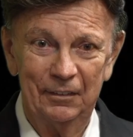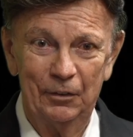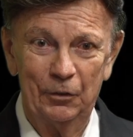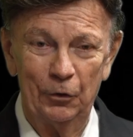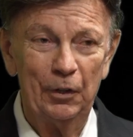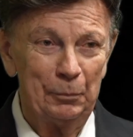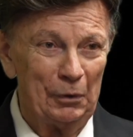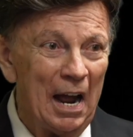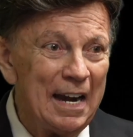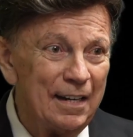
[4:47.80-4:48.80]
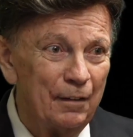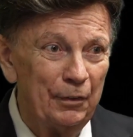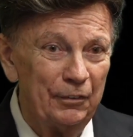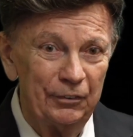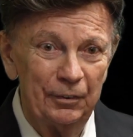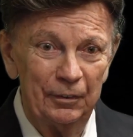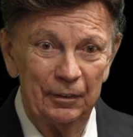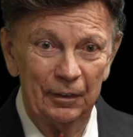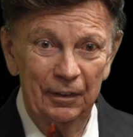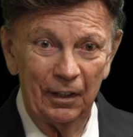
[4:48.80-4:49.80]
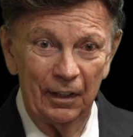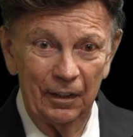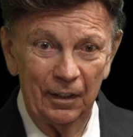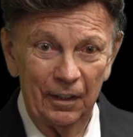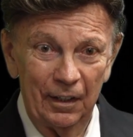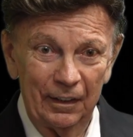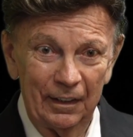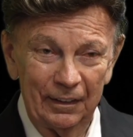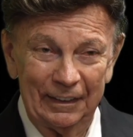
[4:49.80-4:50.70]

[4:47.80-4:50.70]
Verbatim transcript: Through the pride of his, pride of his countenance.